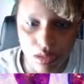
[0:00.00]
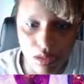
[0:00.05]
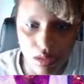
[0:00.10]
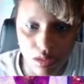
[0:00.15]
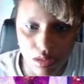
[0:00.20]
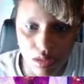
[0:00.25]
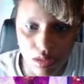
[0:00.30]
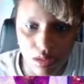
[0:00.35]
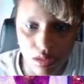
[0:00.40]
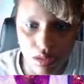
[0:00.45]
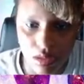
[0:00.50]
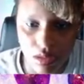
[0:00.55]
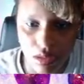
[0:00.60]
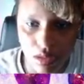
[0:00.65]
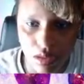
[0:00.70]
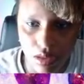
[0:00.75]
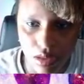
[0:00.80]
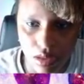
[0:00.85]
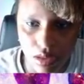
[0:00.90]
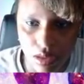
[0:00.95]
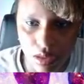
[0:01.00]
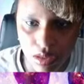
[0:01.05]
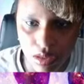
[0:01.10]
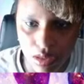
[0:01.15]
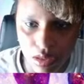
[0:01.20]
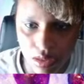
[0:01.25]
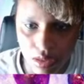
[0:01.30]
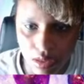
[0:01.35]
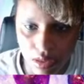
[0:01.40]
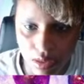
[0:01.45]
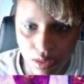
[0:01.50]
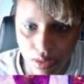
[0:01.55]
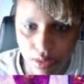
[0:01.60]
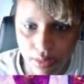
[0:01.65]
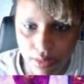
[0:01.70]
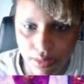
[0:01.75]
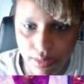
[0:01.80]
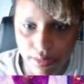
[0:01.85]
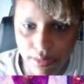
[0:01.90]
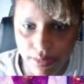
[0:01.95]

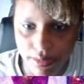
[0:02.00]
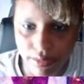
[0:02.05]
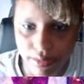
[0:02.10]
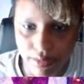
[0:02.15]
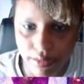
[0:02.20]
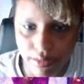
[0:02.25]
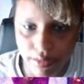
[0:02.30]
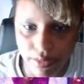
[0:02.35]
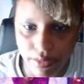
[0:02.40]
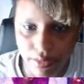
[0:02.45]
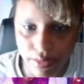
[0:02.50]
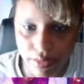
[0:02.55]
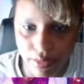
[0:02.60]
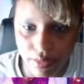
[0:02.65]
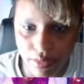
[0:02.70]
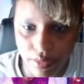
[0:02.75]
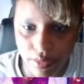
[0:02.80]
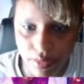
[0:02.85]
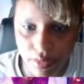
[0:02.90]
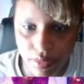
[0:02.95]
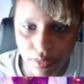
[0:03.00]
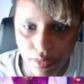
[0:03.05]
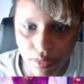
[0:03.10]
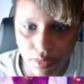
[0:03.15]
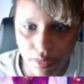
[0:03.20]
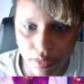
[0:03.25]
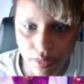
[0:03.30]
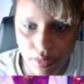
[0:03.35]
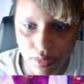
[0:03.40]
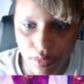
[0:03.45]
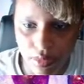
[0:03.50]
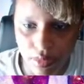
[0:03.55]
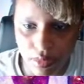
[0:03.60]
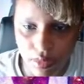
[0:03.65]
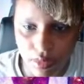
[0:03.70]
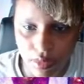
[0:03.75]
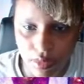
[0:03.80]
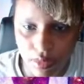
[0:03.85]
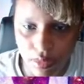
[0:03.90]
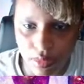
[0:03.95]

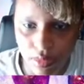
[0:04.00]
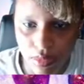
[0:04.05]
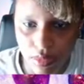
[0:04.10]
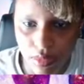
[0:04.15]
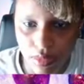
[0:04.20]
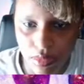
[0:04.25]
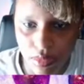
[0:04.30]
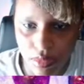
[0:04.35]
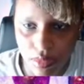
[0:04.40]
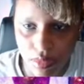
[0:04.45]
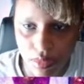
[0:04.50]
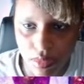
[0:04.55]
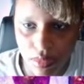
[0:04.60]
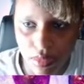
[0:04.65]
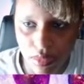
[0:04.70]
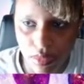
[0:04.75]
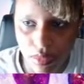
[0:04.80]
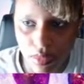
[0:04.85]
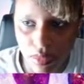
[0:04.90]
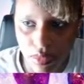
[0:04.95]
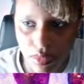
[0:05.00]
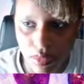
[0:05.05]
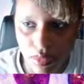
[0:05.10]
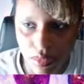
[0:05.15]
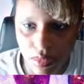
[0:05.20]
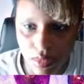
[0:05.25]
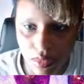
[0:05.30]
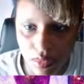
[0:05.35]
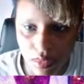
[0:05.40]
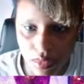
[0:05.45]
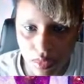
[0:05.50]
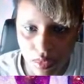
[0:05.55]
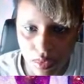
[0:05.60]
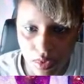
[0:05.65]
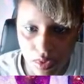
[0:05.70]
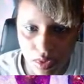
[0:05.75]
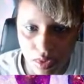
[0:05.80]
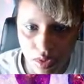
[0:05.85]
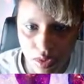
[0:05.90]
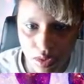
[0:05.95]

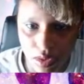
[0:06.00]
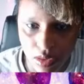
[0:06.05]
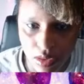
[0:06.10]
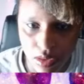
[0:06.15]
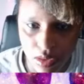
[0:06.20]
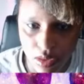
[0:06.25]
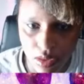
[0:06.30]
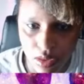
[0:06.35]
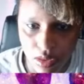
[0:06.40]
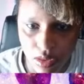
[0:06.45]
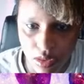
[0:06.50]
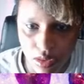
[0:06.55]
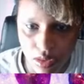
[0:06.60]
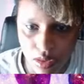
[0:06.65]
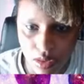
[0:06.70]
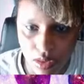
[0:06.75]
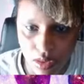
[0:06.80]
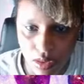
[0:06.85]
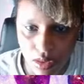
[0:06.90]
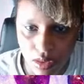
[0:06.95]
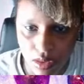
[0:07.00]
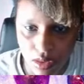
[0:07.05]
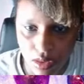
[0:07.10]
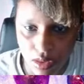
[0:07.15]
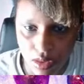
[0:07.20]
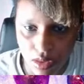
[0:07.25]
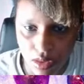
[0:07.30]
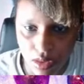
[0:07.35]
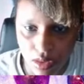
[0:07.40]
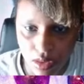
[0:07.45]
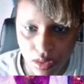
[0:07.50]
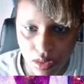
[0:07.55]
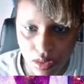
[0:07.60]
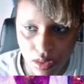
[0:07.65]
Nobody speaks.